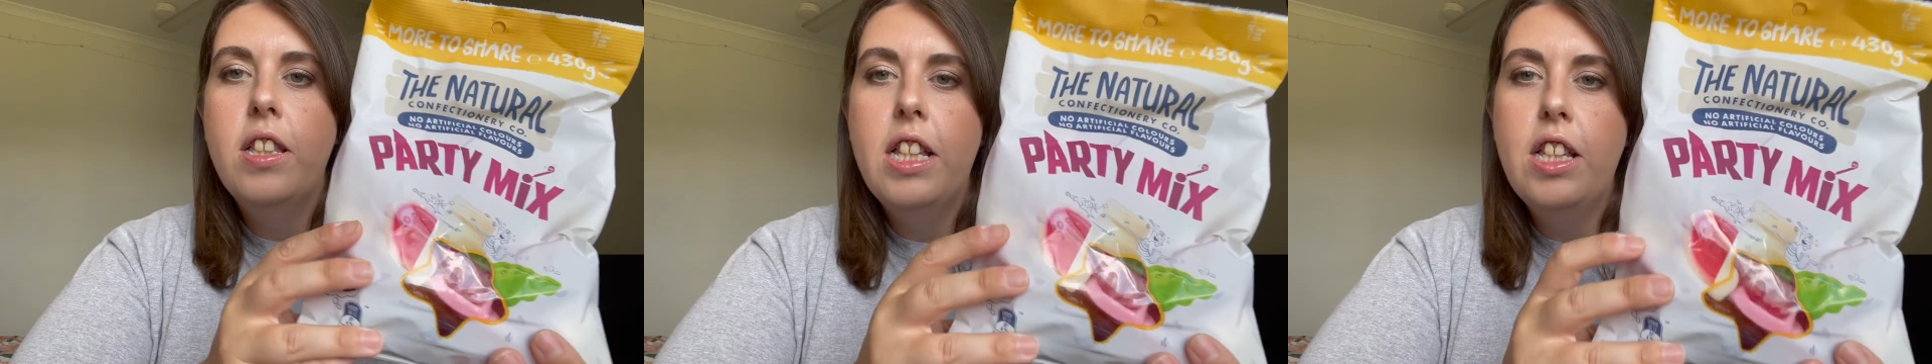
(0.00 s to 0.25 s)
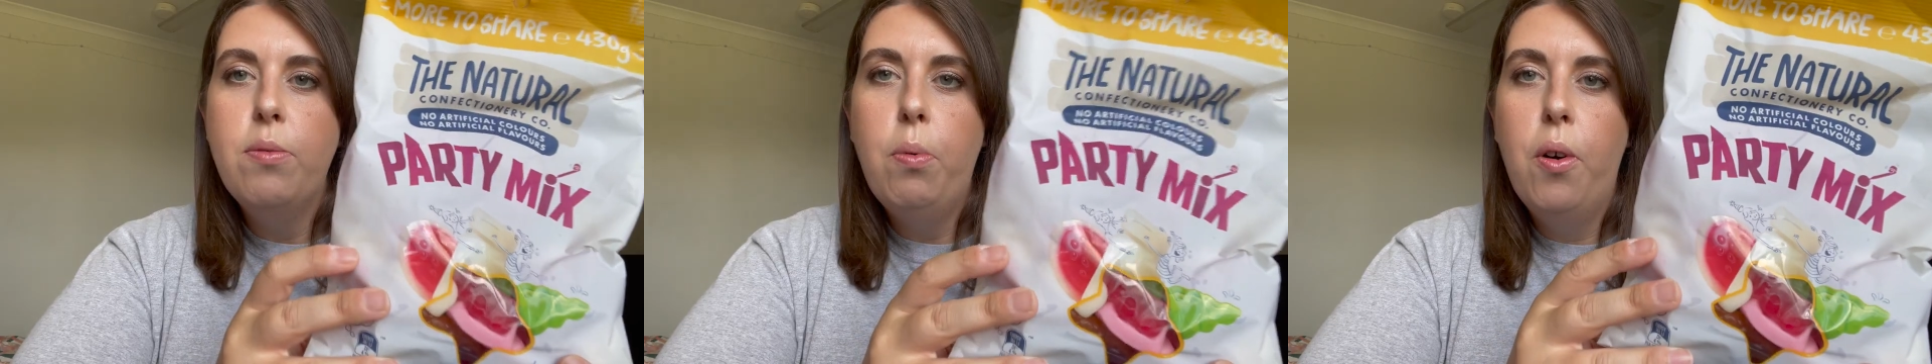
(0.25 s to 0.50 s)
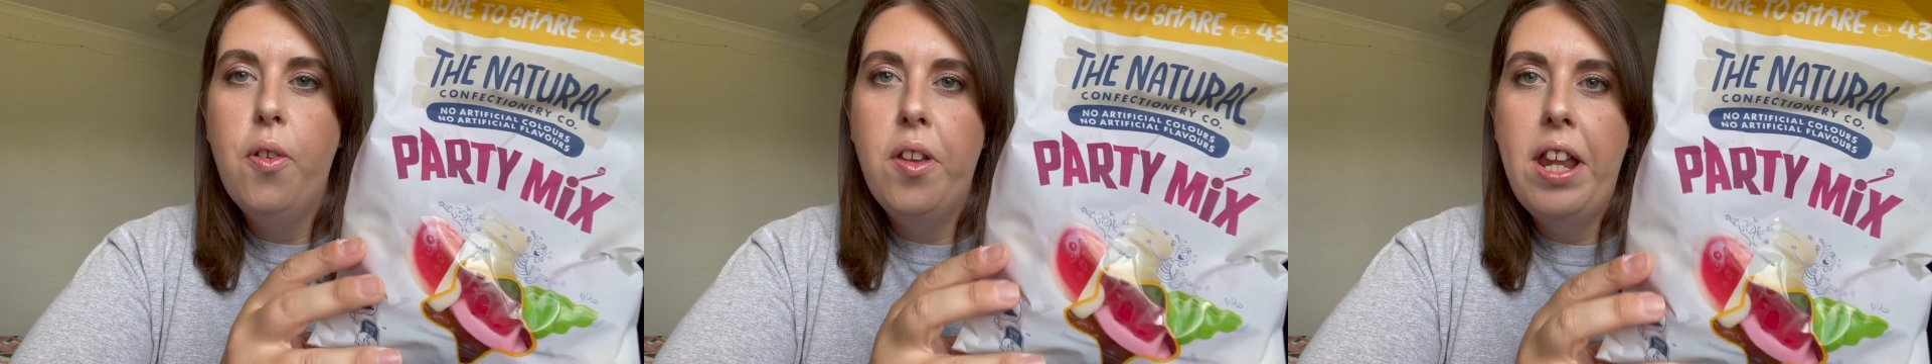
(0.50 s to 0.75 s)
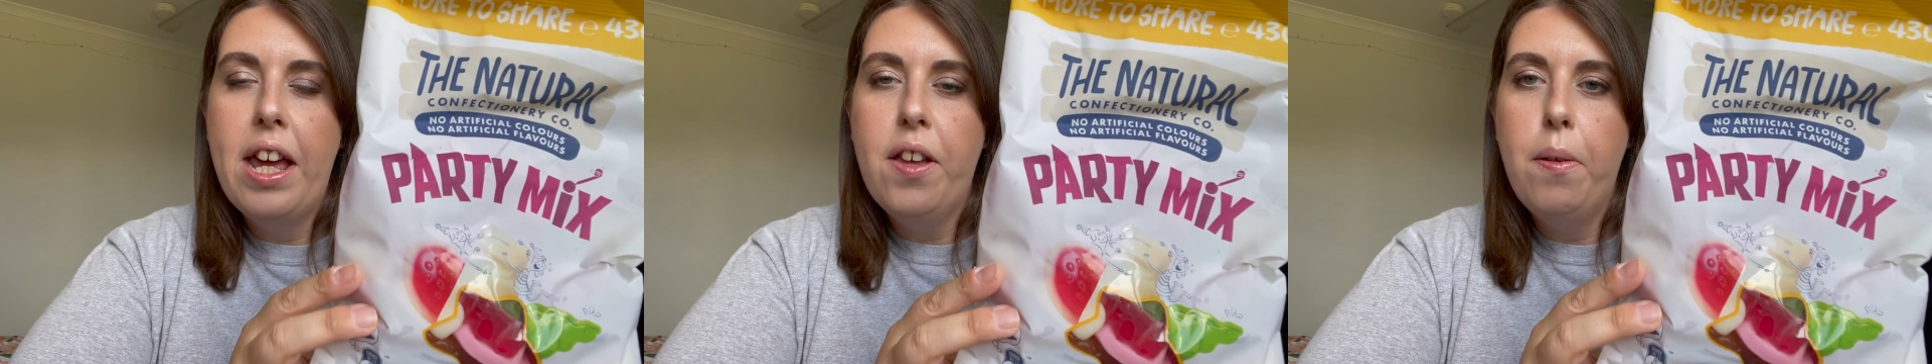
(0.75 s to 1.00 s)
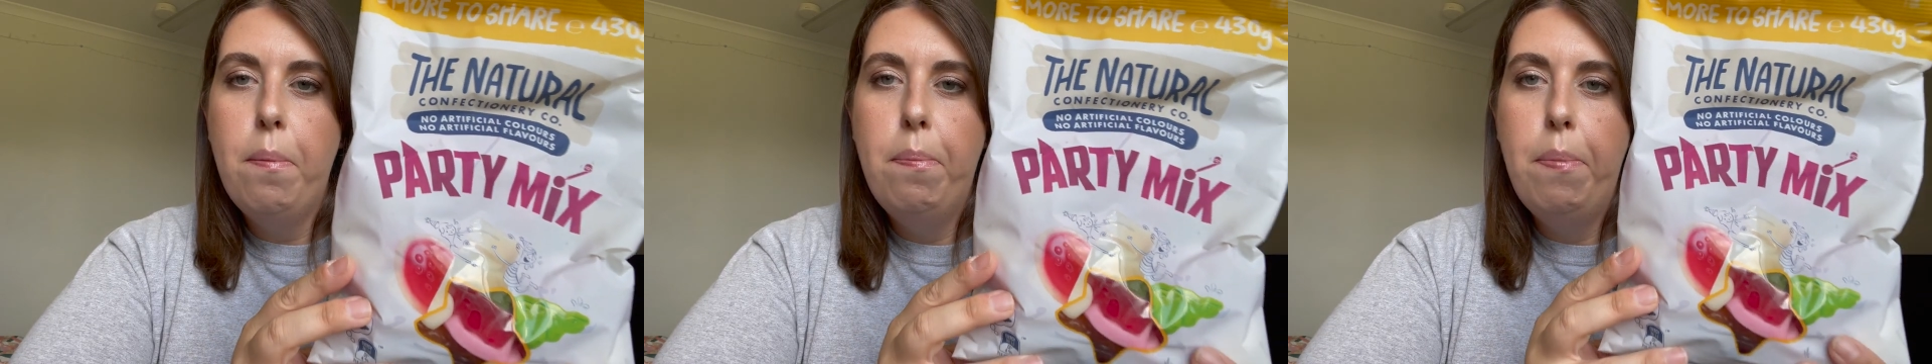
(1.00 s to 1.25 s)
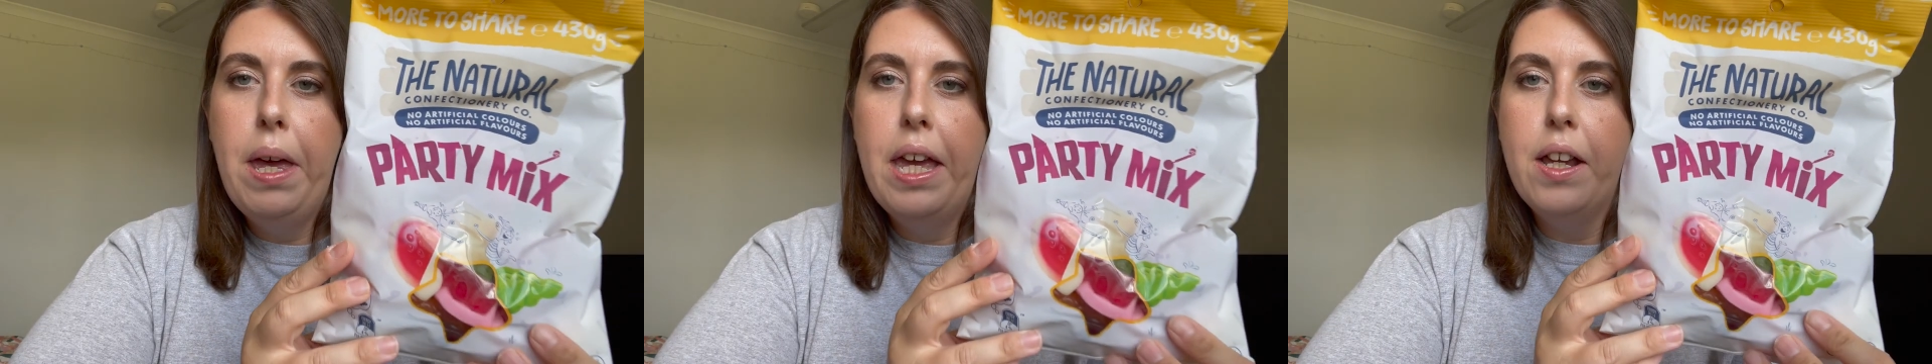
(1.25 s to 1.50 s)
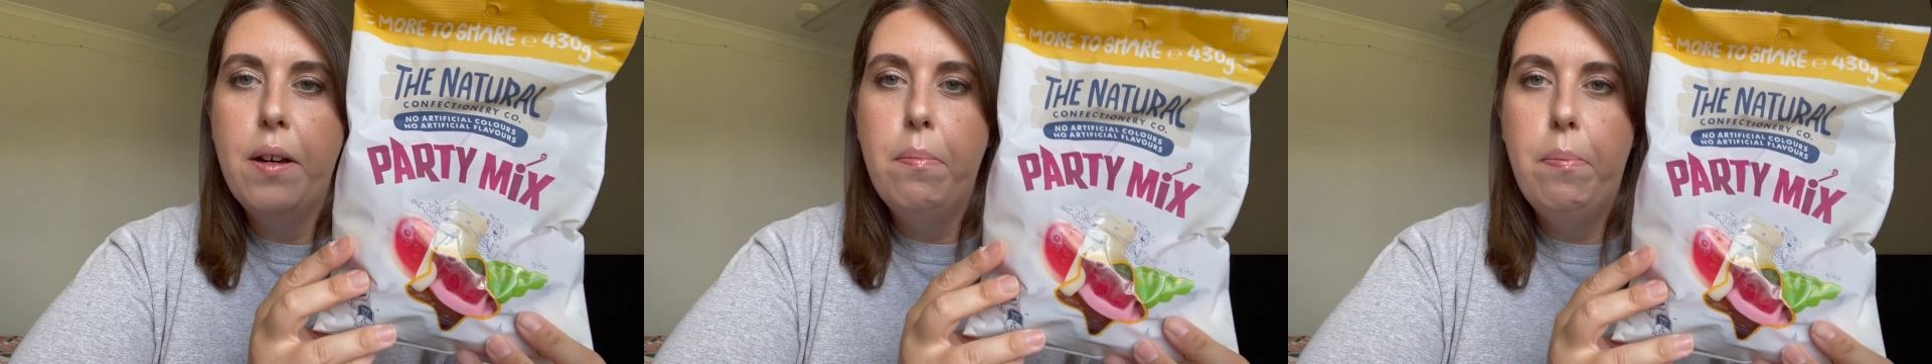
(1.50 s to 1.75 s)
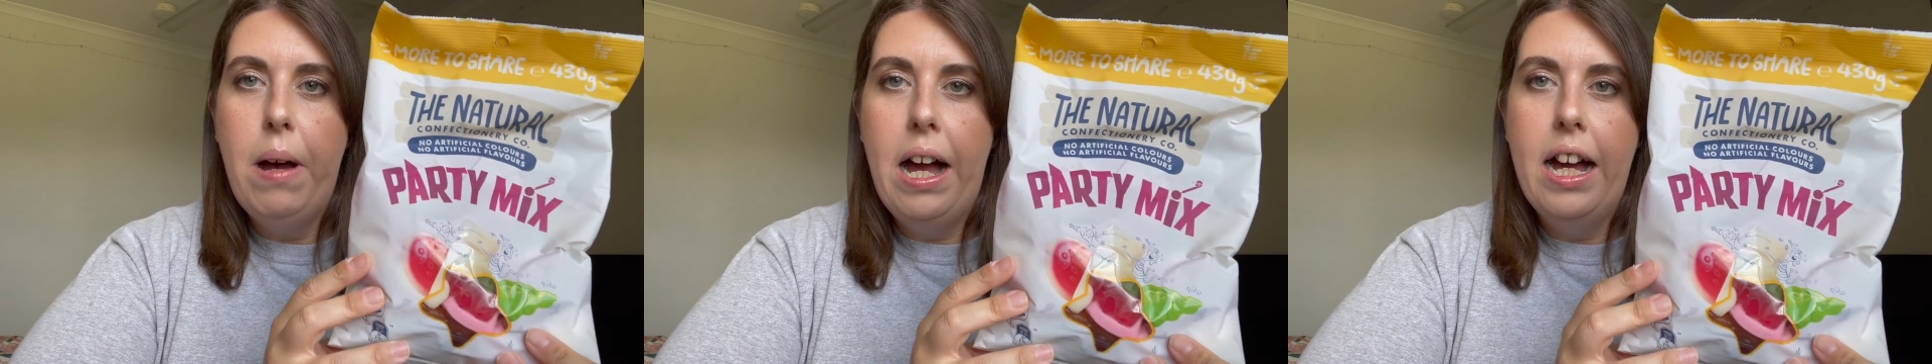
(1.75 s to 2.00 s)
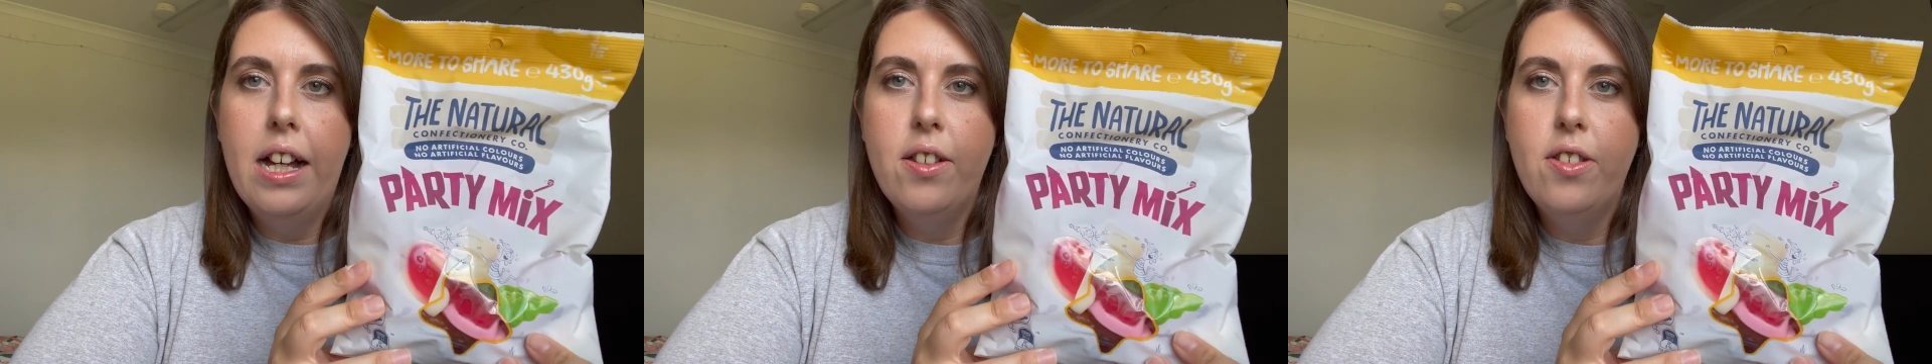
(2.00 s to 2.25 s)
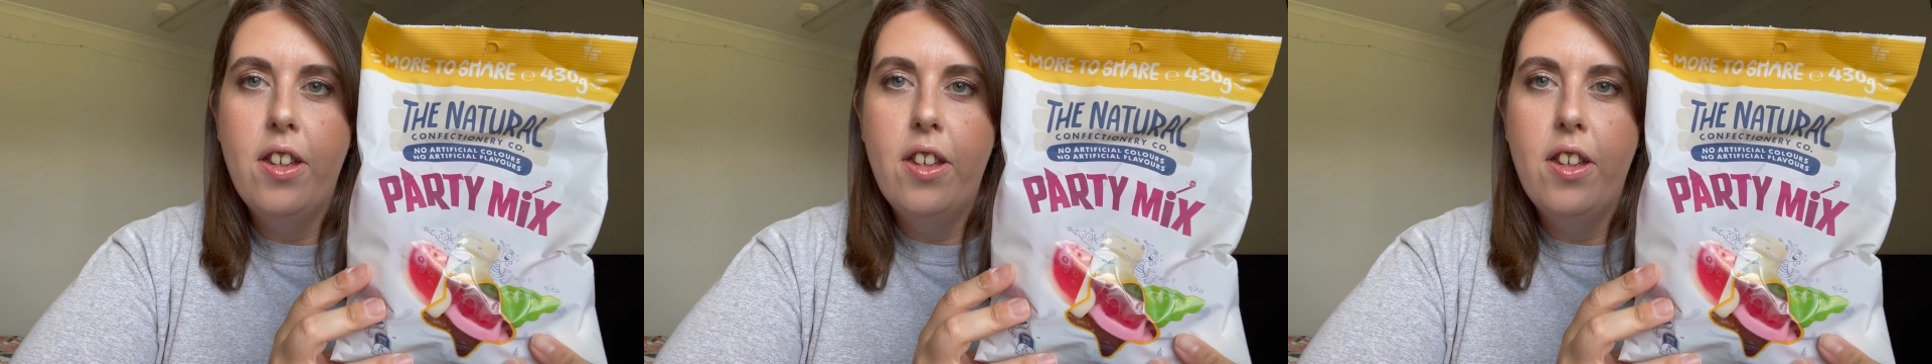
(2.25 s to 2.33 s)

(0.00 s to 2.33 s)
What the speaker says: This was the next big bag.